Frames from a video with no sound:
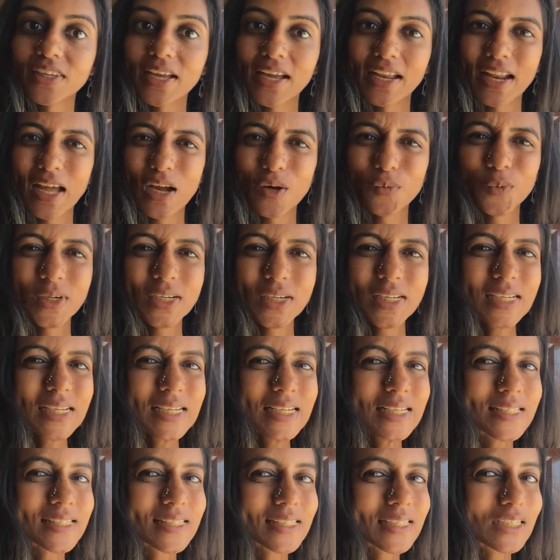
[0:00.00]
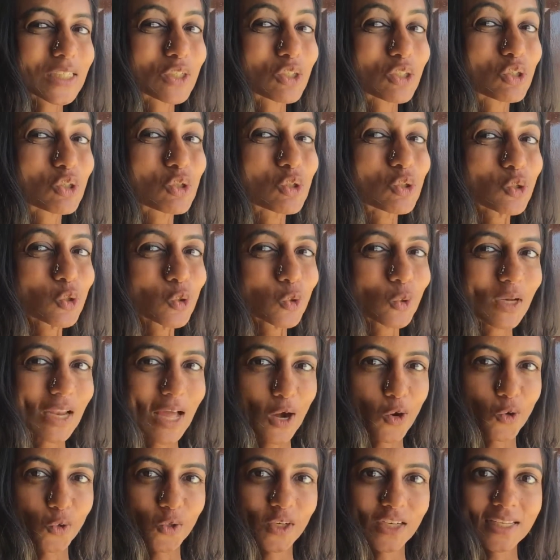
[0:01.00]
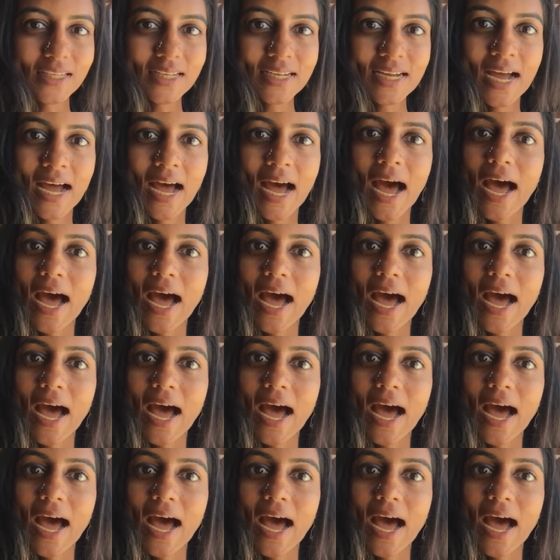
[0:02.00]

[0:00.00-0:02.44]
and I wouldn't sing too loudly